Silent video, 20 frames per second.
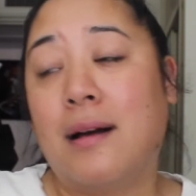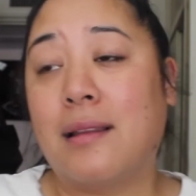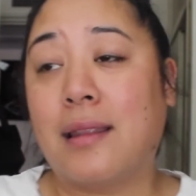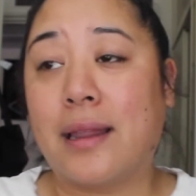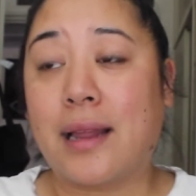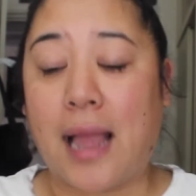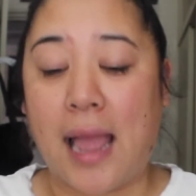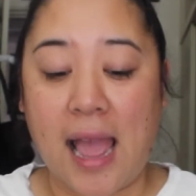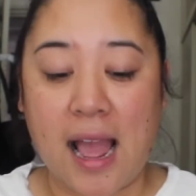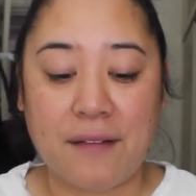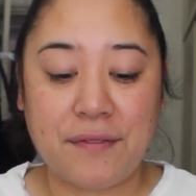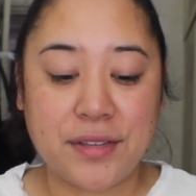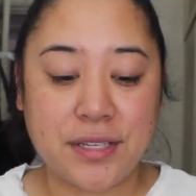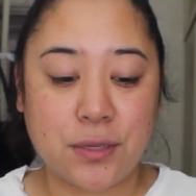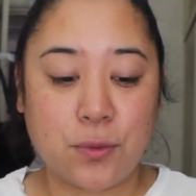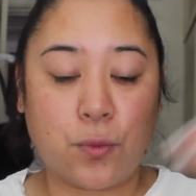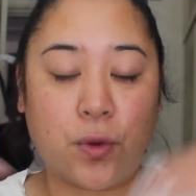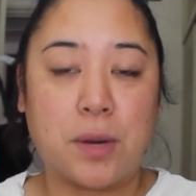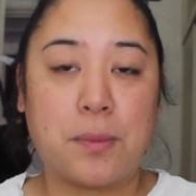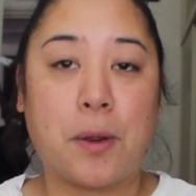Like I have
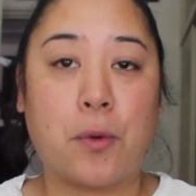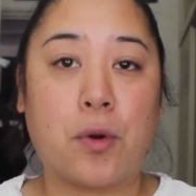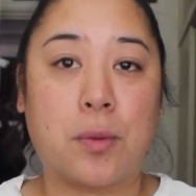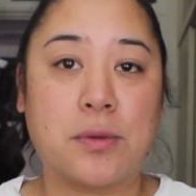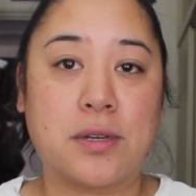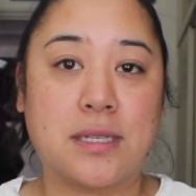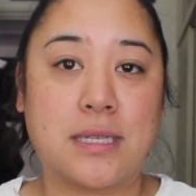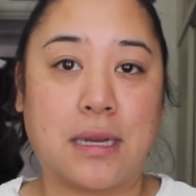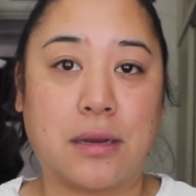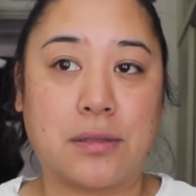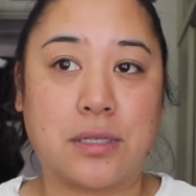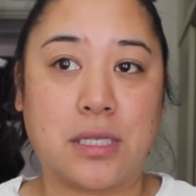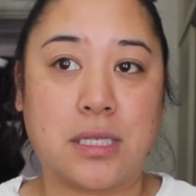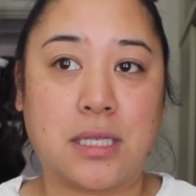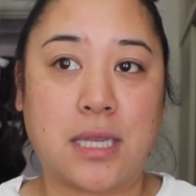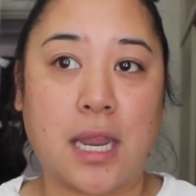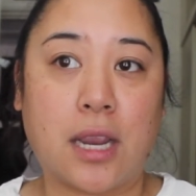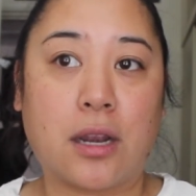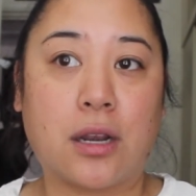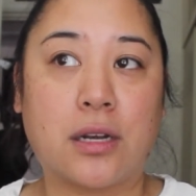this in one of my warmers
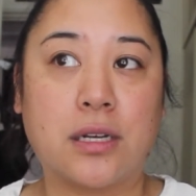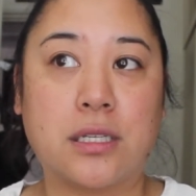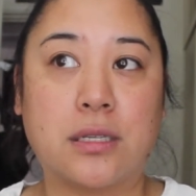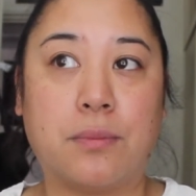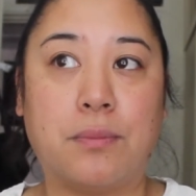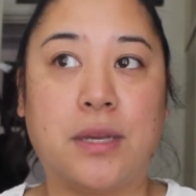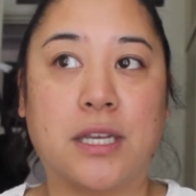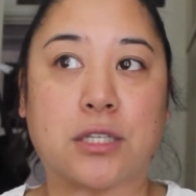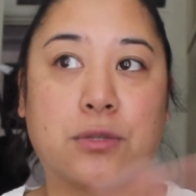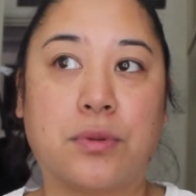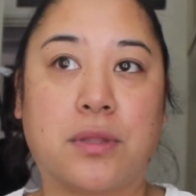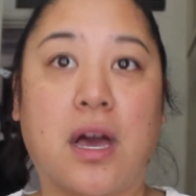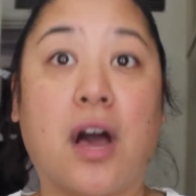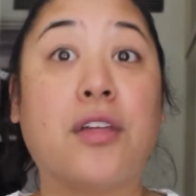downstairs mixed with